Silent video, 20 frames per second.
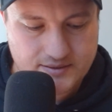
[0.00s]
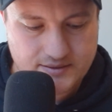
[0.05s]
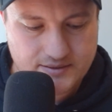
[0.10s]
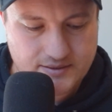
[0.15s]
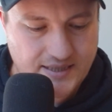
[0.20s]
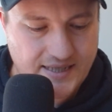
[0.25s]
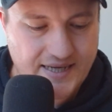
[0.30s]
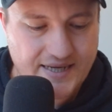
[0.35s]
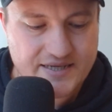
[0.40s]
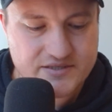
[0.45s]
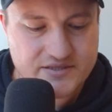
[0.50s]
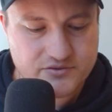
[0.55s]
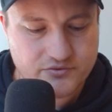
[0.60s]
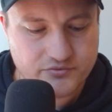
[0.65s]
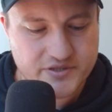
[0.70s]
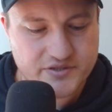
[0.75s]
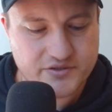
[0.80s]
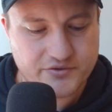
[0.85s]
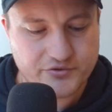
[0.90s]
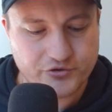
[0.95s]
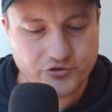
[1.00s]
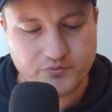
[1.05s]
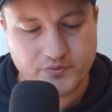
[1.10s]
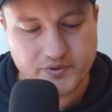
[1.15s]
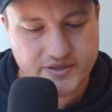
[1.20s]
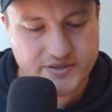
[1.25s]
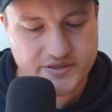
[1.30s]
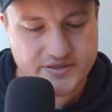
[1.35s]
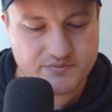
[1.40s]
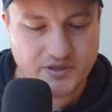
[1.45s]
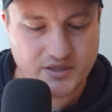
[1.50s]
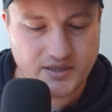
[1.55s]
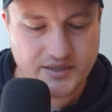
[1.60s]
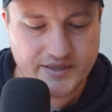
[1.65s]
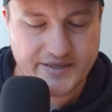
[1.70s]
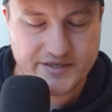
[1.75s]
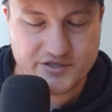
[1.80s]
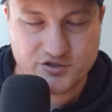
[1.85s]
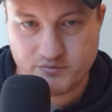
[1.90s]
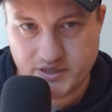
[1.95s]
highest risk group is
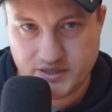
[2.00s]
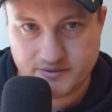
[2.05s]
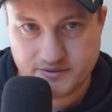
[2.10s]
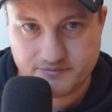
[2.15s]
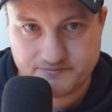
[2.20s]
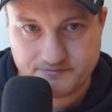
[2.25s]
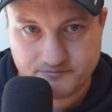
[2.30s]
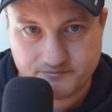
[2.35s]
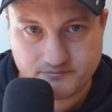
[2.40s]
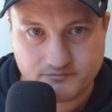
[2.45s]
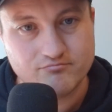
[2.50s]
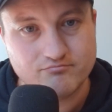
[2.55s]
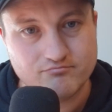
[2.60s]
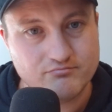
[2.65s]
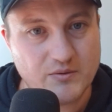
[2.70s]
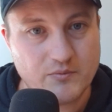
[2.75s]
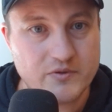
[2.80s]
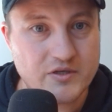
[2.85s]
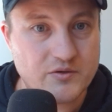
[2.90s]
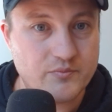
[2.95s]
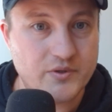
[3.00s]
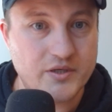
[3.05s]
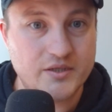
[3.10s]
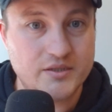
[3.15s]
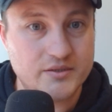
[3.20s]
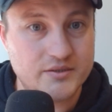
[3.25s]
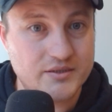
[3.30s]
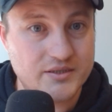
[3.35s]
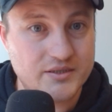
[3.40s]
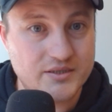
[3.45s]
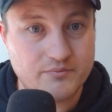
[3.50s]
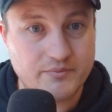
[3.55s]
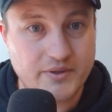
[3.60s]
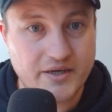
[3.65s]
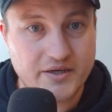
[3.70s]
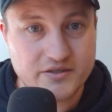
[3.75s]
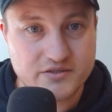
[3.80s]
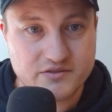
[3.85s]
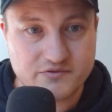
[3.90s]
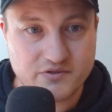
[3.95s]
middle-aged men. Maybe they've been in a
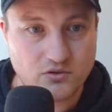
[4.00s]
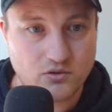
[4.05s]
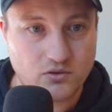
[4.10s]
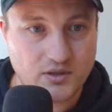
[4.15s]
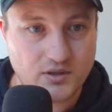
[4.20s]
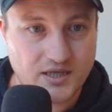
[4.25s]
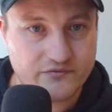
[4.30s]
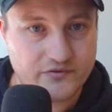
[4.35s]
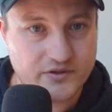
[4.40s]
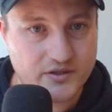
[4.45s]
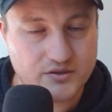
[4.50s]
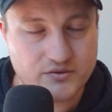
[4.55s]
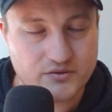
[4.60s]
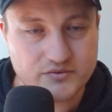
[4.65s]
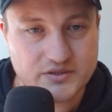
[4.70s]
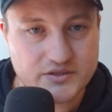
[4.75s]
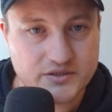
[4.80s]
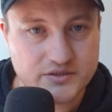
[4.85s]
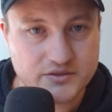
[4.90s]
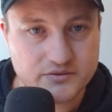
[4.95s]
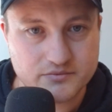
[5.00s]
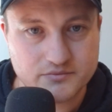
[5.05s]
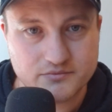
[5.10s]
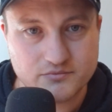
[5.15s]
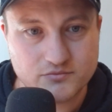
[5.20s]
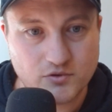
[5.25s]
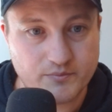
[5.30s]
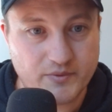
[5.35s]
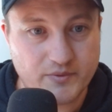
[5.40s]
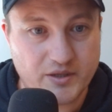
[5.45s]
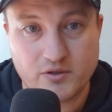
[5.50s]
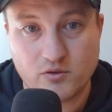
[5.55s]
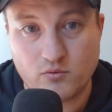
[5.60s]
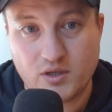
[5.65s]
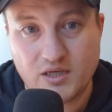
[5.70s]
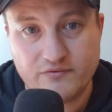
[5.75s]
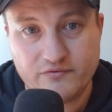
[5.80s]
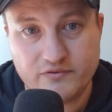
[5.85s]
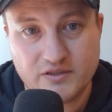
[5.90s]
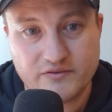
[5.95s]
marriage their whole life. They don't know what to do. Or maybe their
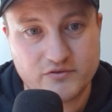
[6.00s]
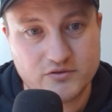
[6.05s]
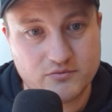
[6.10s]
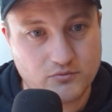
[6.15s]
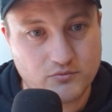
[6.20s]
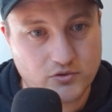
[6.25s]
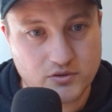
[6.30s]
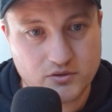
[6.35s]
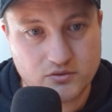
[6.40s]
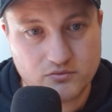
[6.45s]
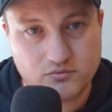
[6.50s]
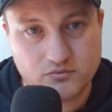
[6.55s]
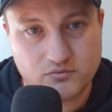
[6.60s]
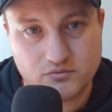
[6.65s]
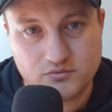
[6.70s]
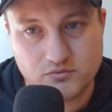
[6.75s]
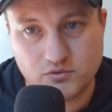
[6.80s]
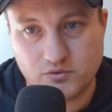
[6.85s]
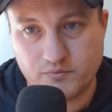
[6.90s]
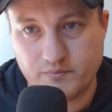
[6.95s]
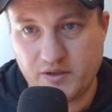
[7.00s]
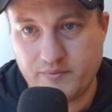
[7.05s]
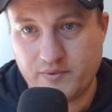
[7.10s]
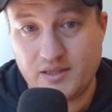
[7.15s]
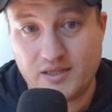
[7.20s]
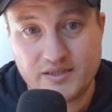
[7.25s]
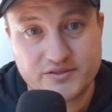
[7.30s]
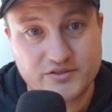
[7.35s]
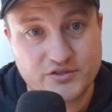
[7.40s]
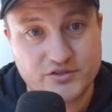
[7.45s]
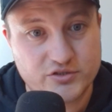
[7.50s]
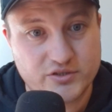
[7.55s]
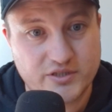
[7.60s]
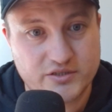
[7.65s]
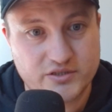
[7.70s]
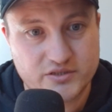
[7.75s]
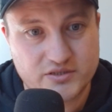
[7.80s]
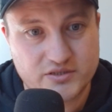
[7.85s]
wife left them. Or maybe they just